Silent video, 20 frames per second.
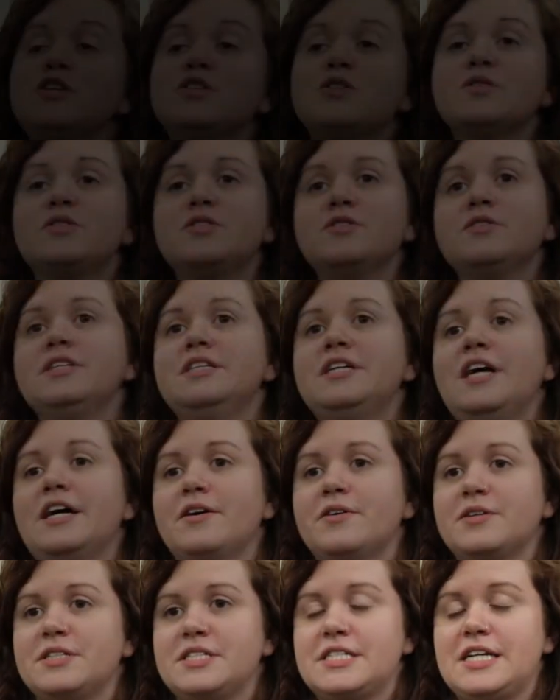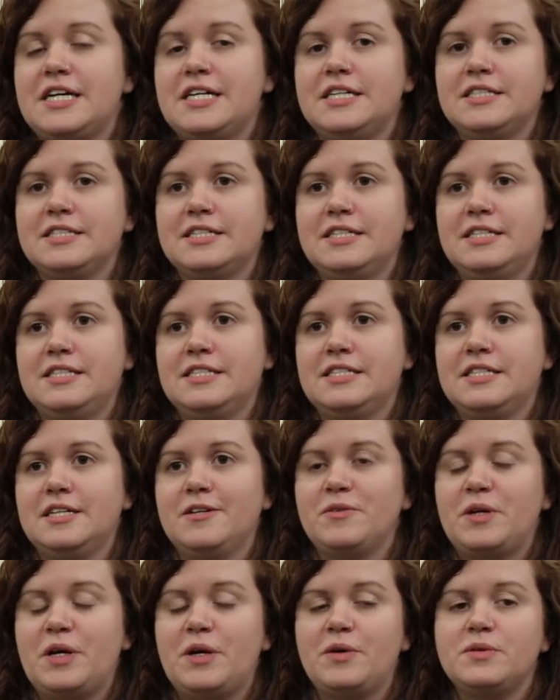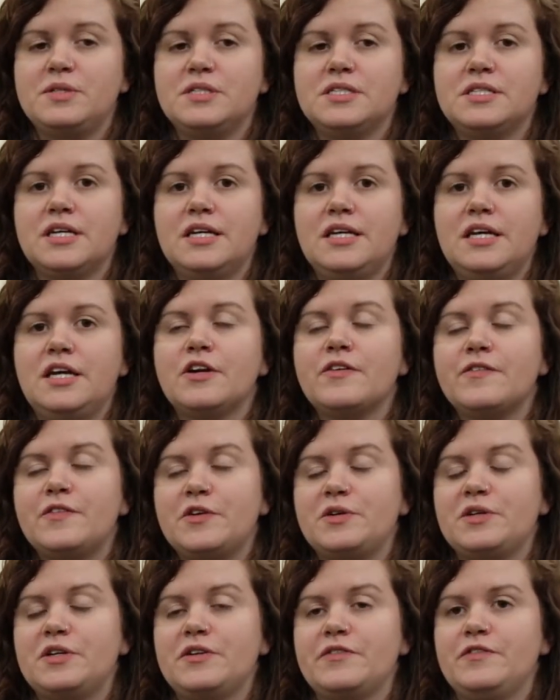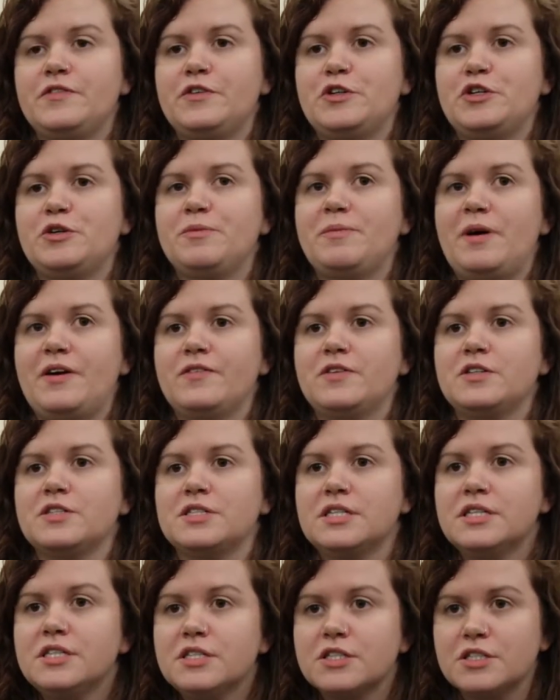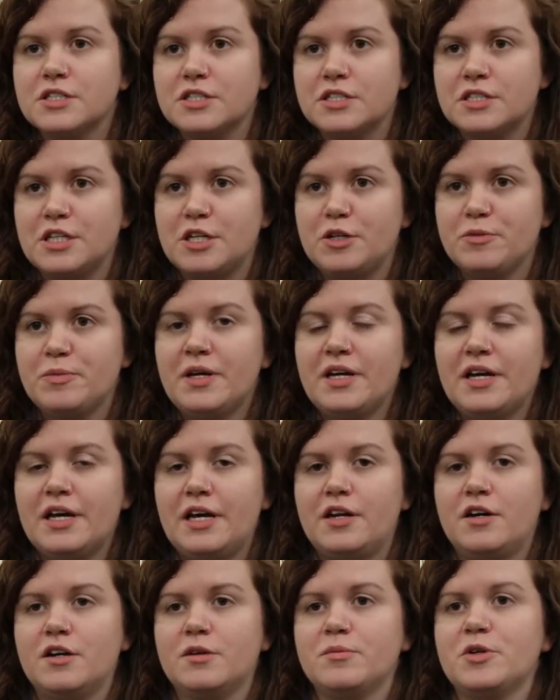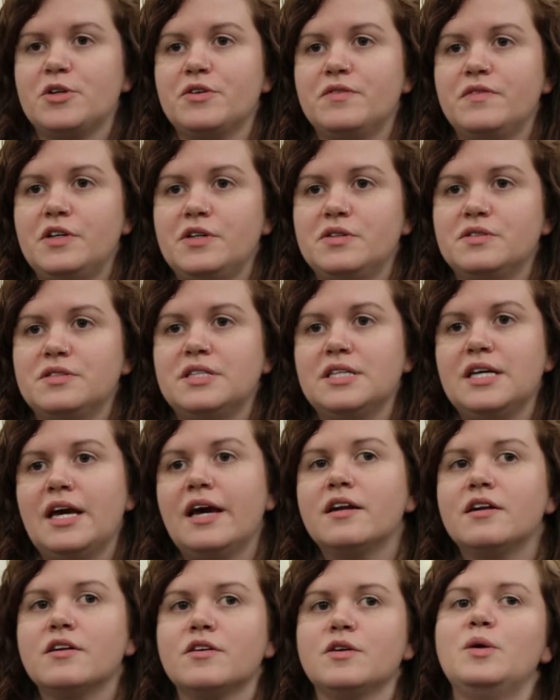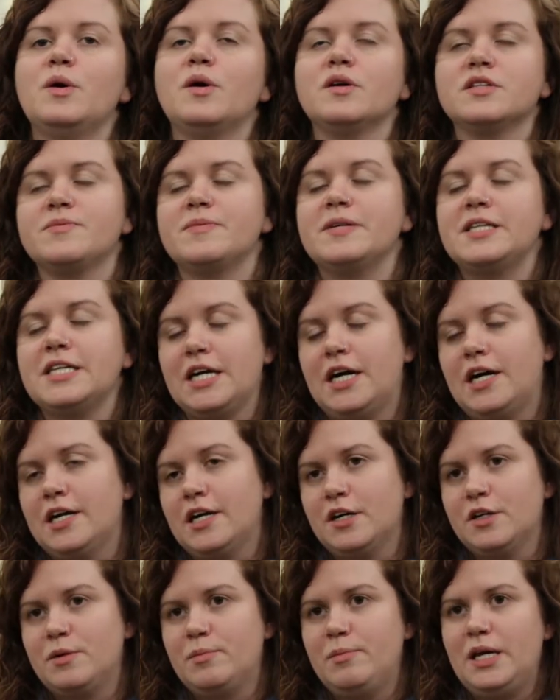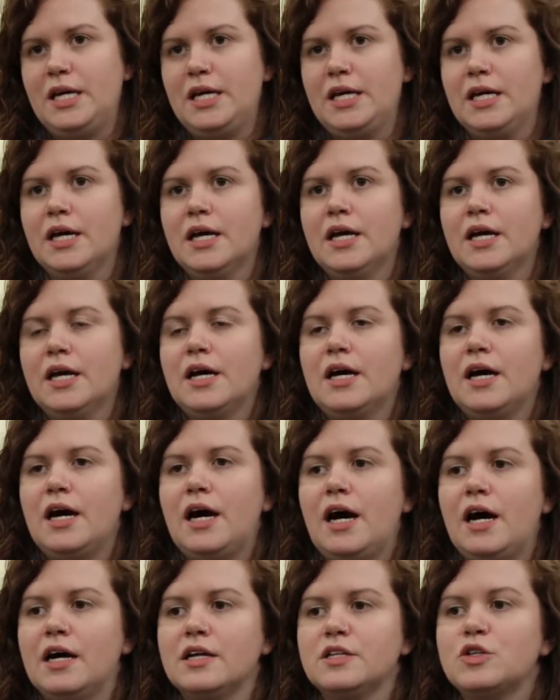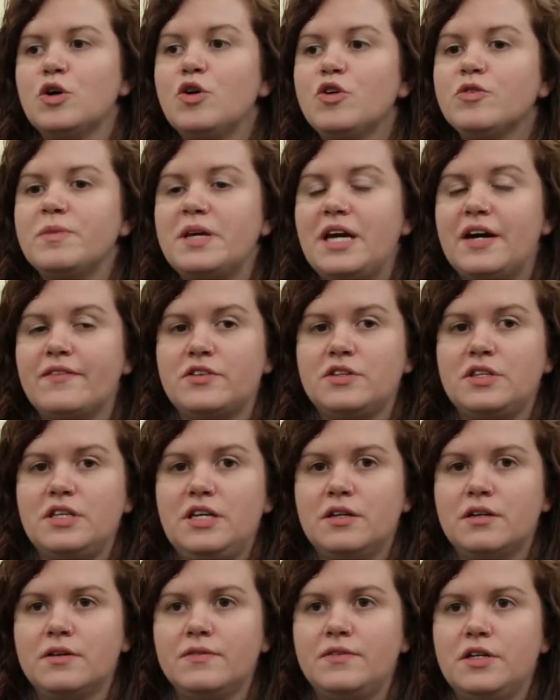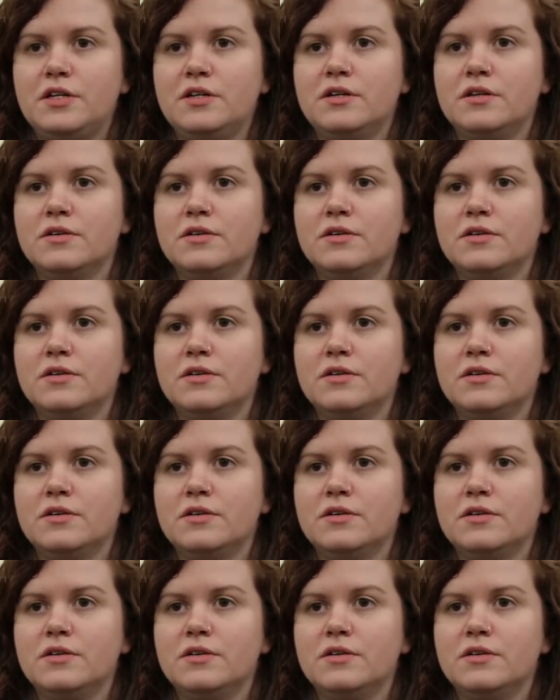So a story I always tell is that when I was interviewing for my first internship at Automotive News, the editor who ultimately hired me told me after the interview,